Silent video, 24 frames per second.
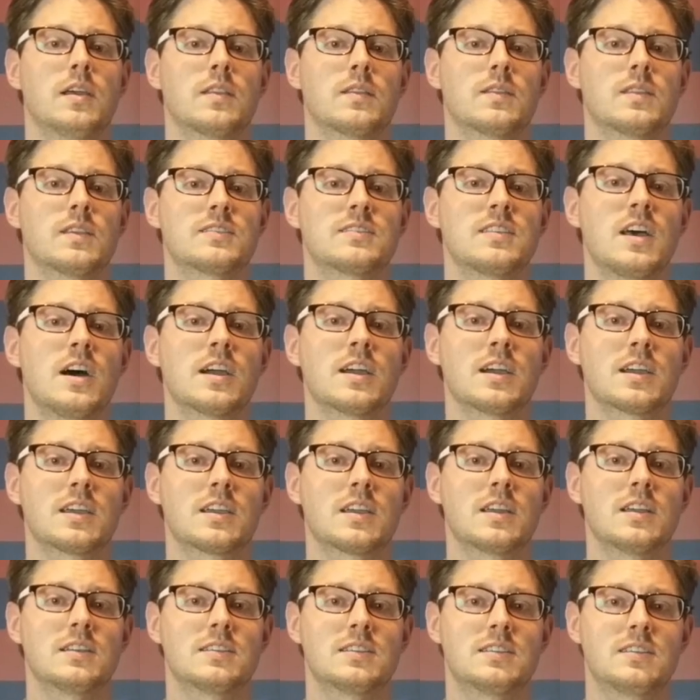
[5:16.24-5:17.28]
The saga
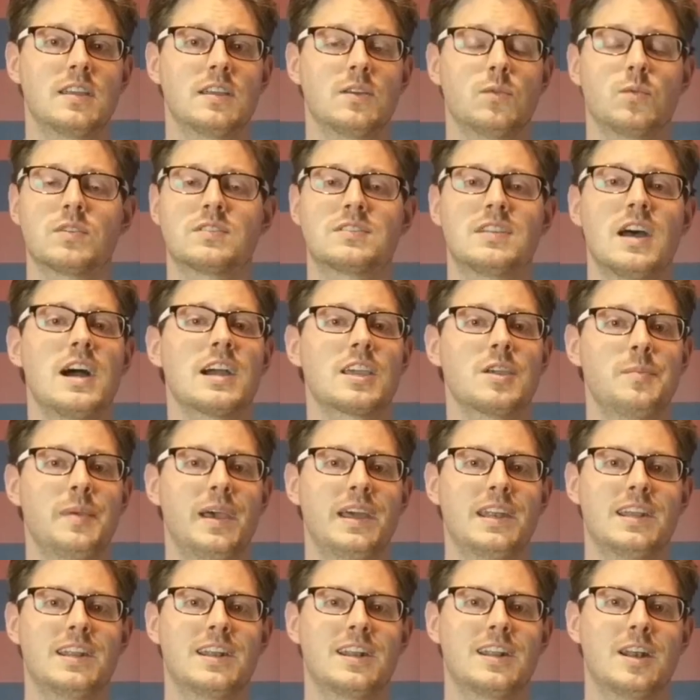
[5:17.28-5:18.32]
was
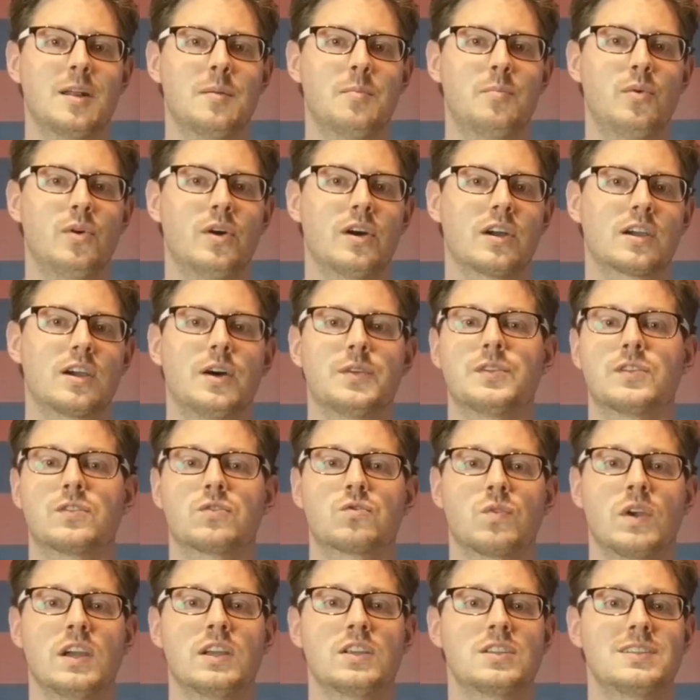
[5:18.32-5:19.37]
documented in a book called The
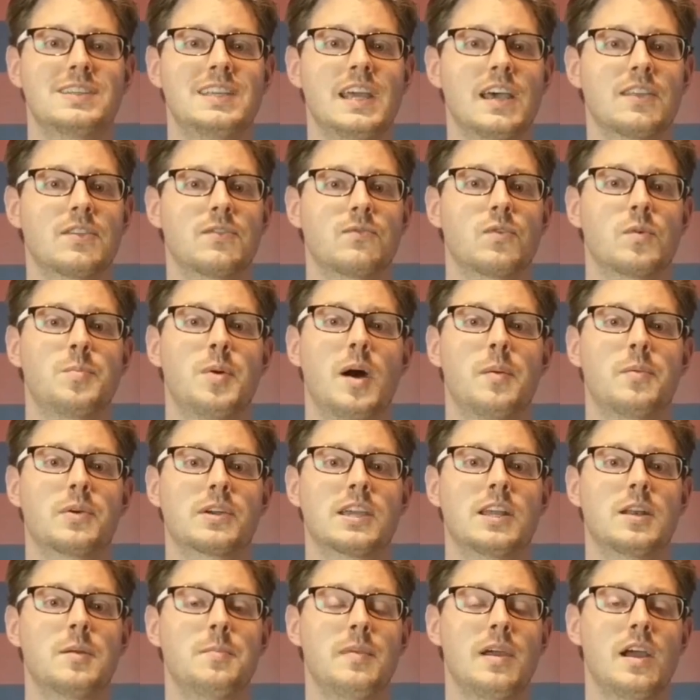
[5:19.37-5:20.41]
Strange Death of
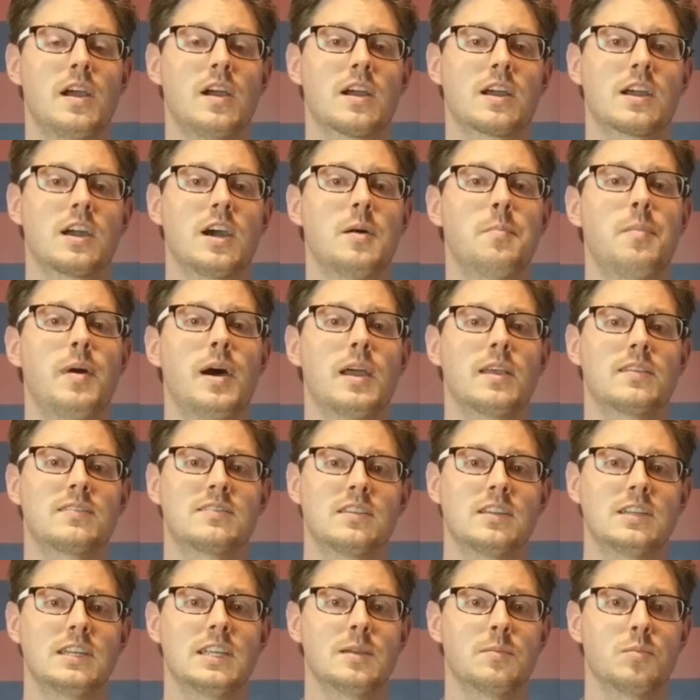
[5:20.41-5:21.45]
Republican America by
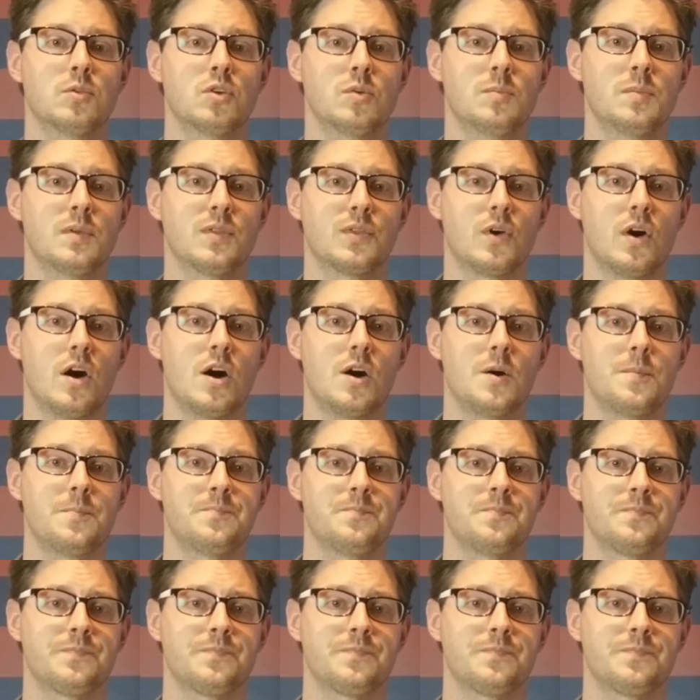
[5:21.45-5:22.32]
Sidney Blumenthal.